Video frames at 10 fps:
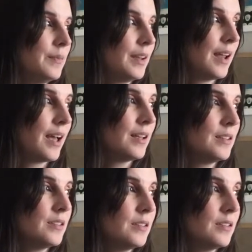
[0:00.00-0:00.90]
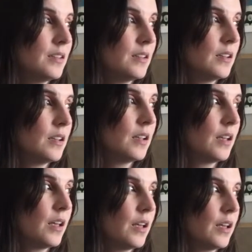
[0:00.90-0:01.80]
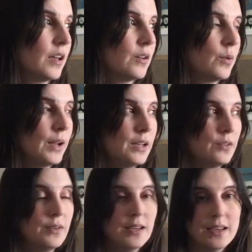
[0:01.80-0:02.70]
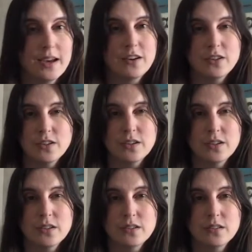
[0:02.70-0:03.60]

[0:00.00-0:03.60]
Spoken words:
It has quite a unique character